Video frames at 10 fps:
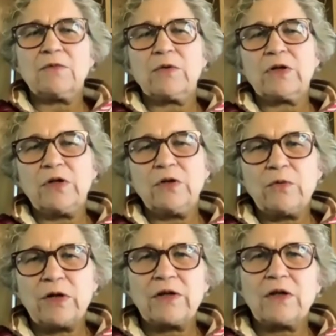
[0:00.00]
Were you
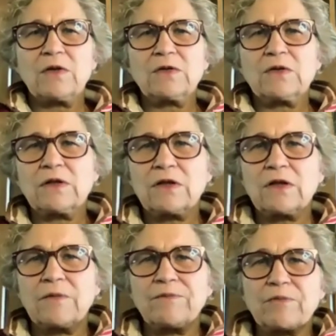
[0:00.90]
one of those
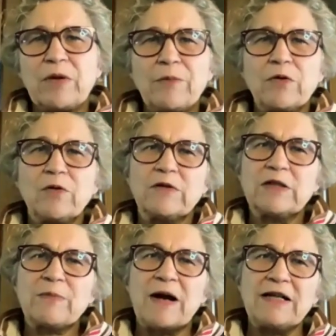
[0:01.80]
people who
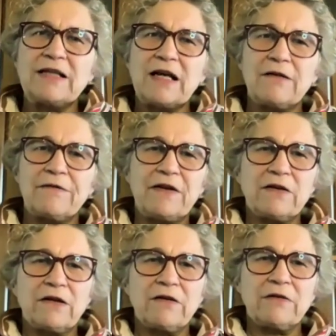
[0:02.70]
responded out of
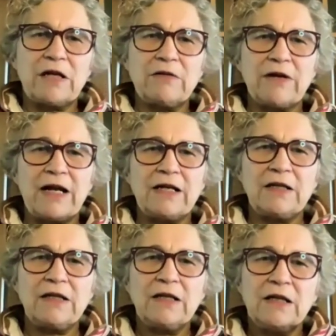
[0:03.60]
fear and ran
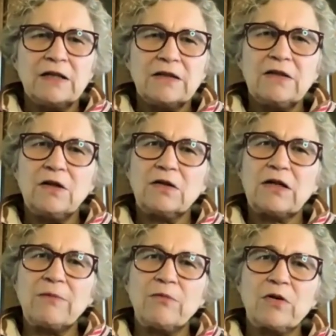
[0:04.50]
and,
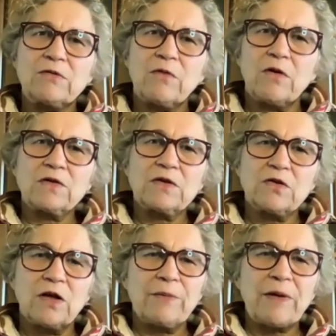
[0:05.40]
got more rolls of
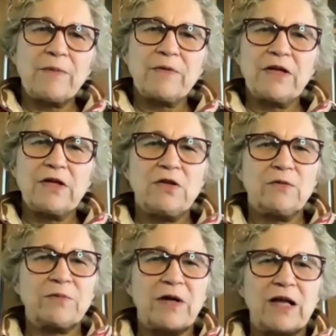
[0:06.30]
toilet paper than you
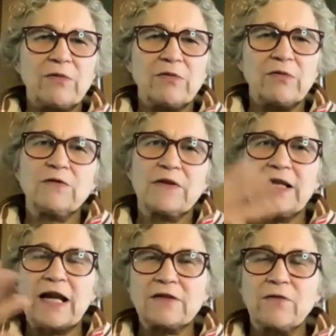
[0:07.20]
probably will use for the
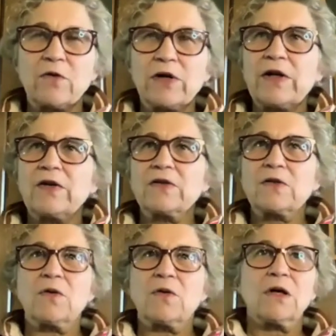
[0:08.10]
next 4 years?
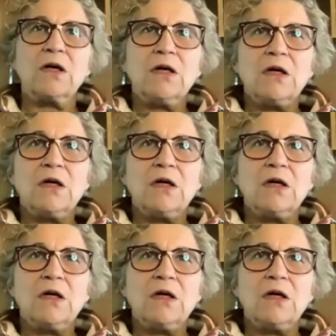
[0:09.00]
Or